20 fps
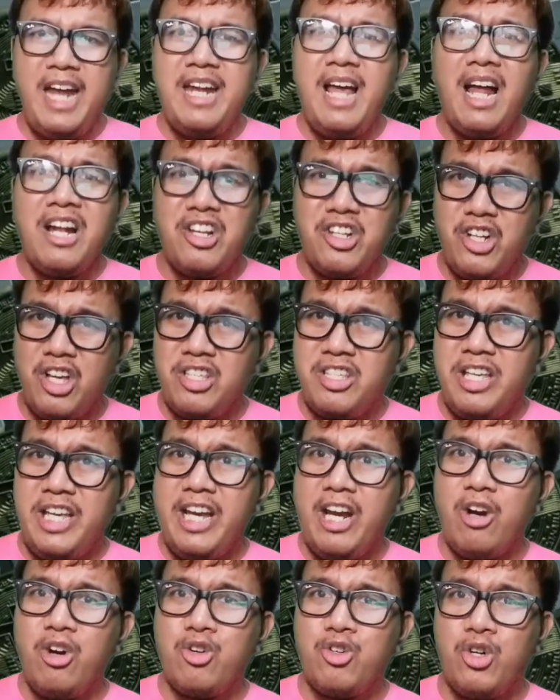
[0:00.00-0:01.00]
And not
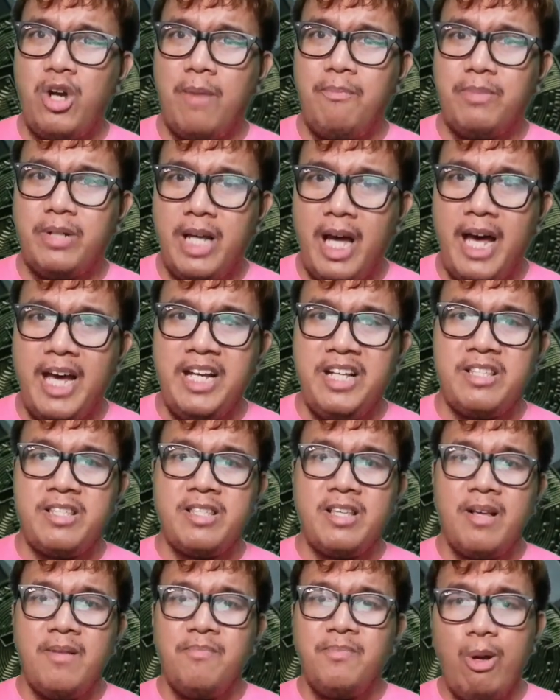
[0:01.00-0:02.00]
just airdrop
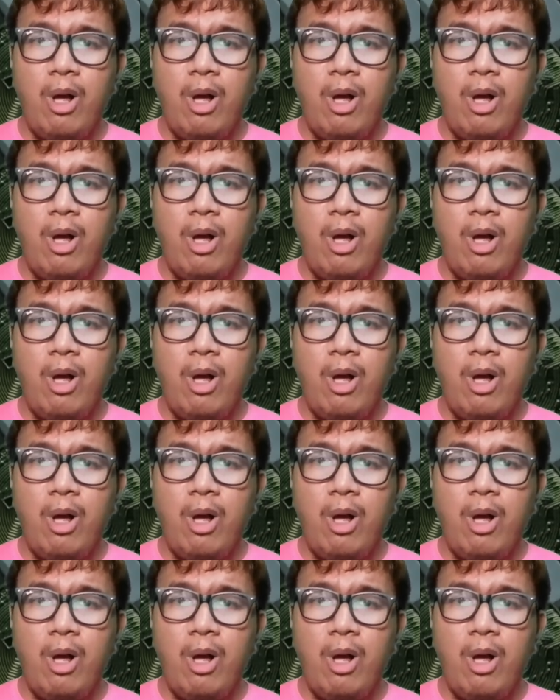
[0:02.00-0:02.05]
guys,